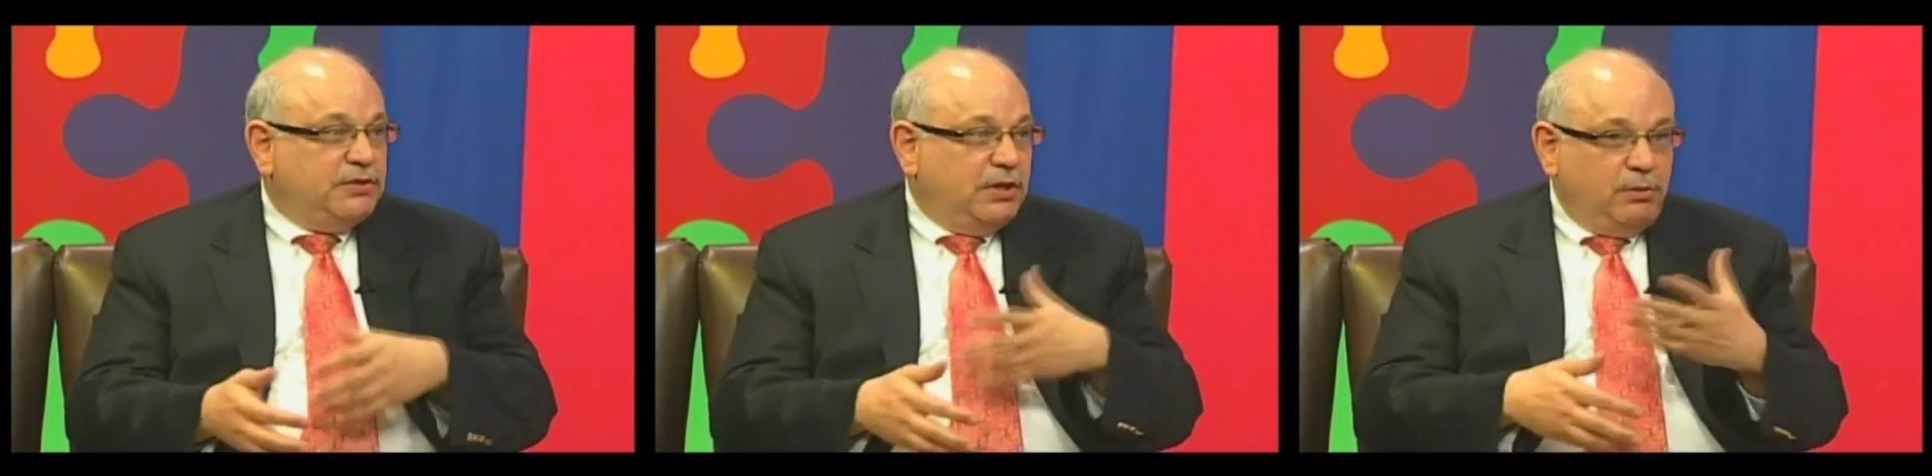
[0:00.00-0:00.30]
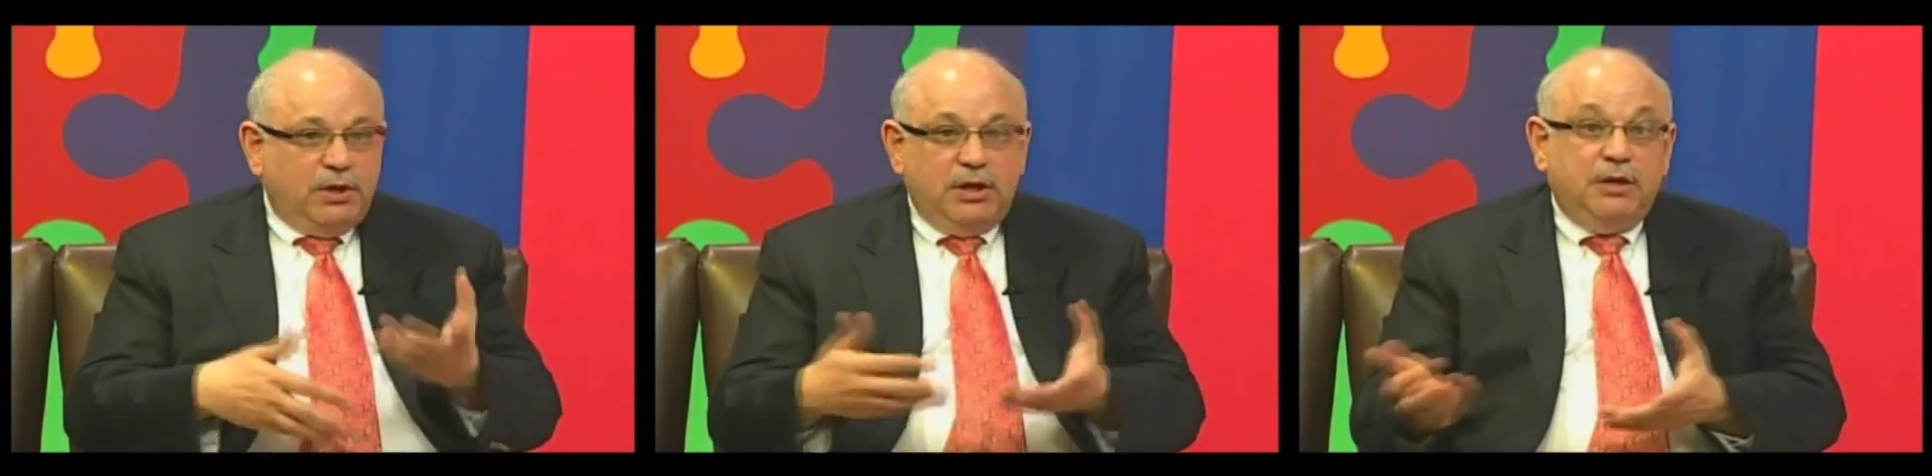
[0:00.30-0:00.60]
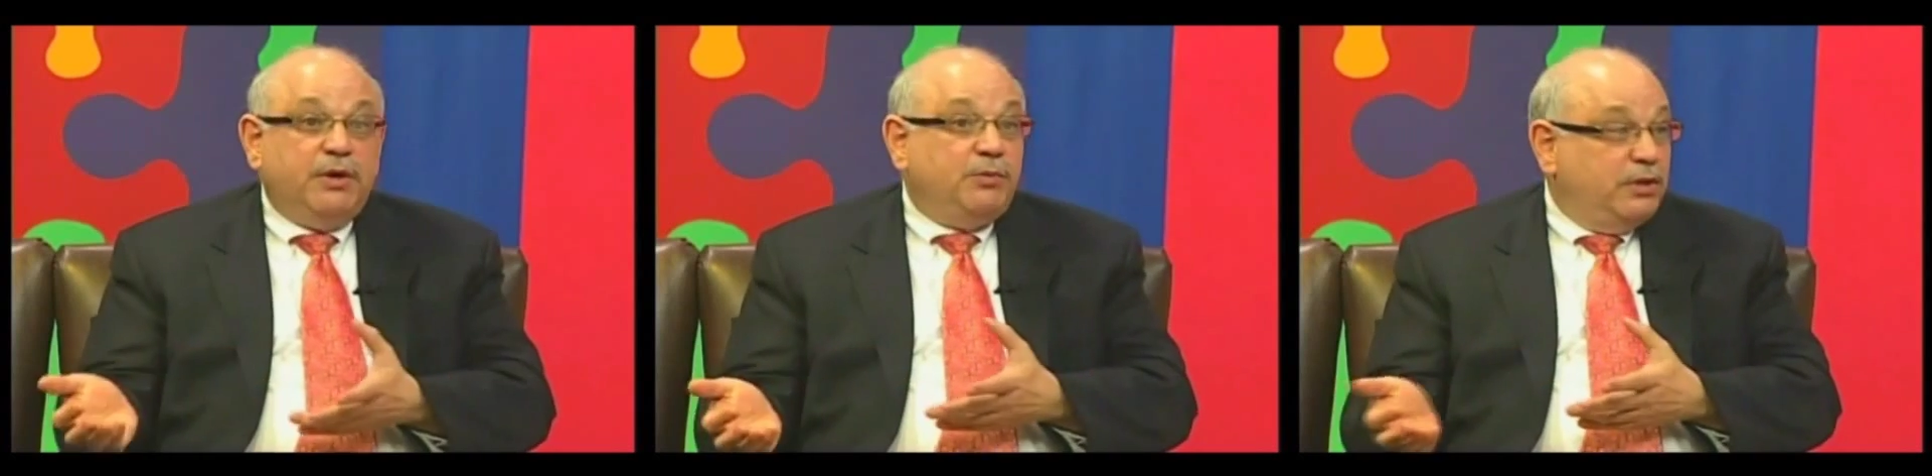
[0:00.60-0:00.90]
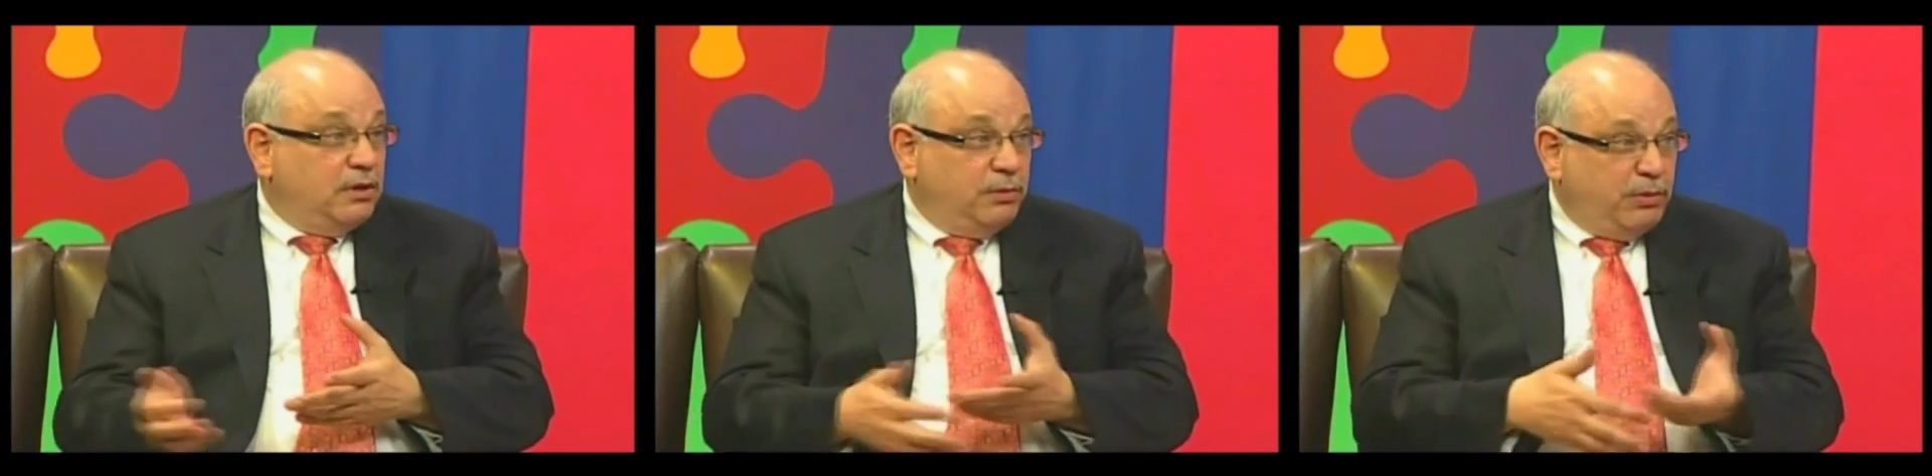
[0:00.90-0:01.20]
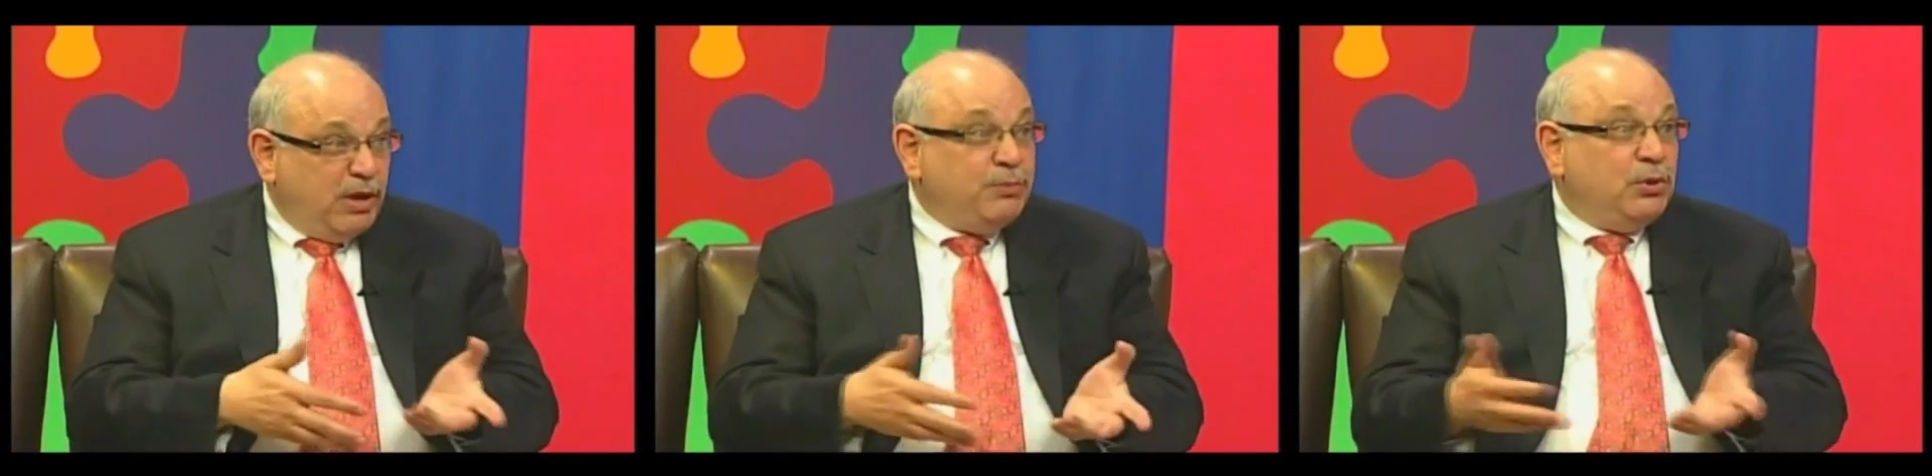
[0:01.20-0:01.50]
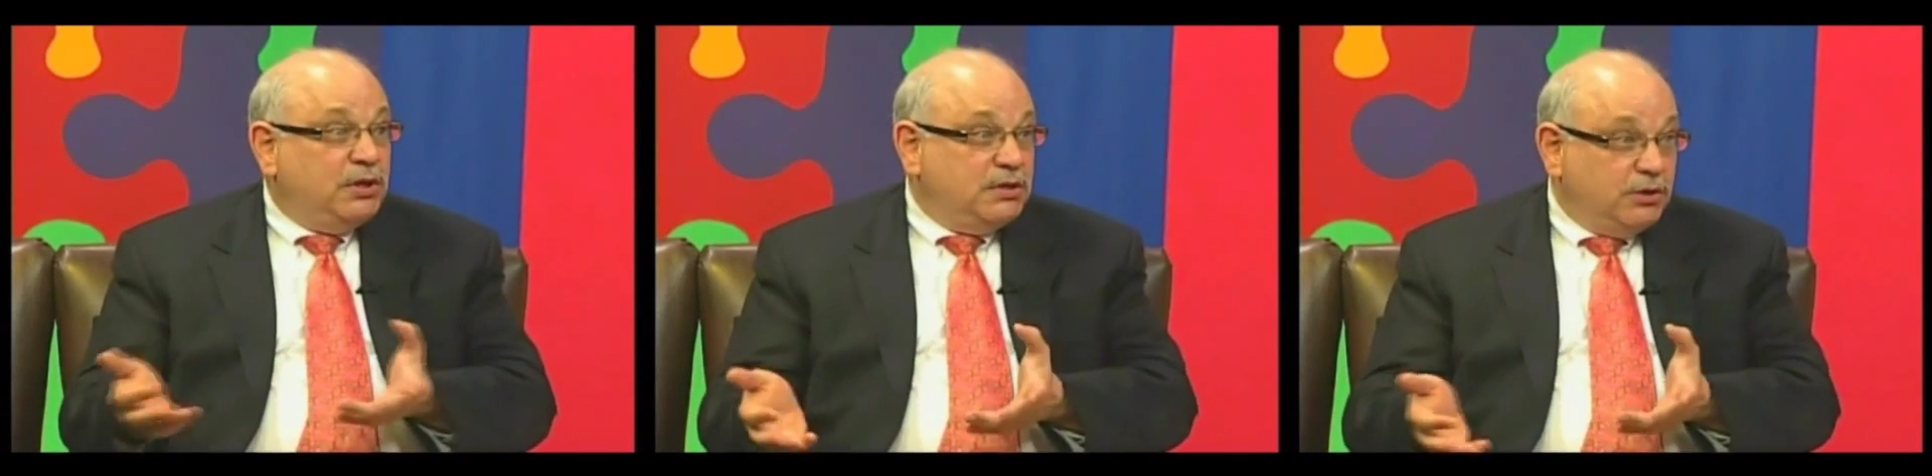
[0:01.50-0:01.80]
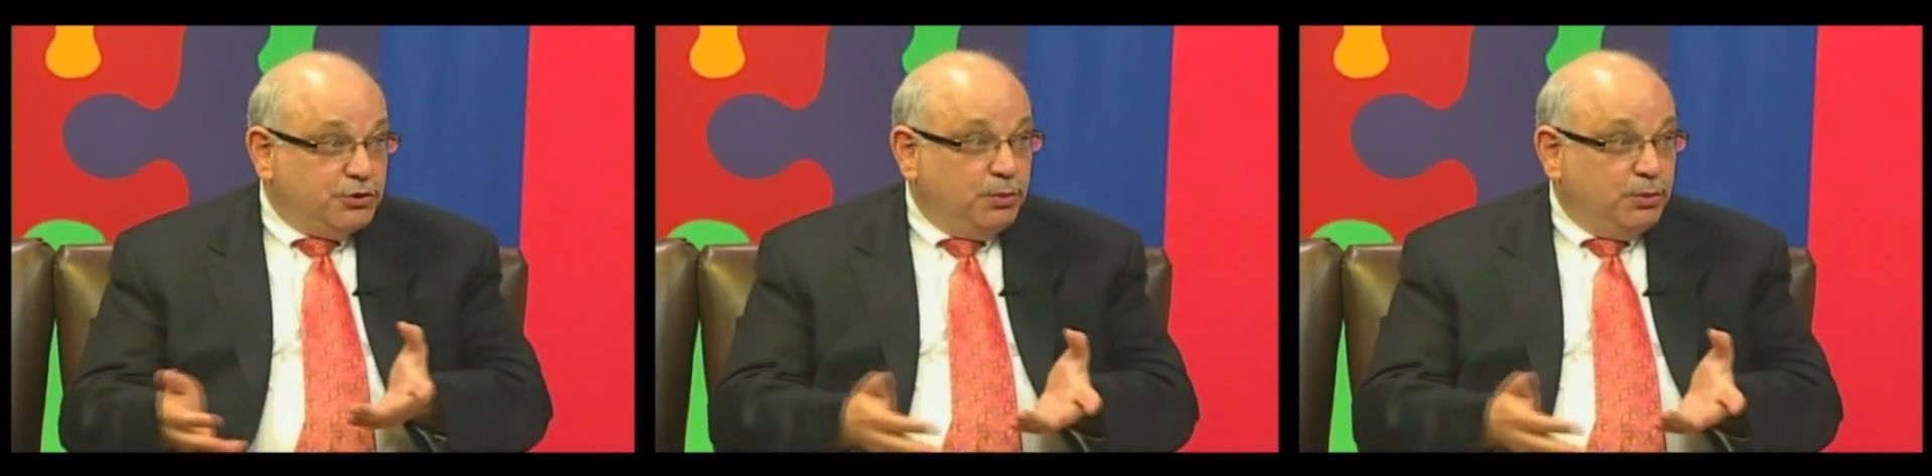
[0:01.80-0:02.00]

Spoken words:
and they want to interact with other people in a social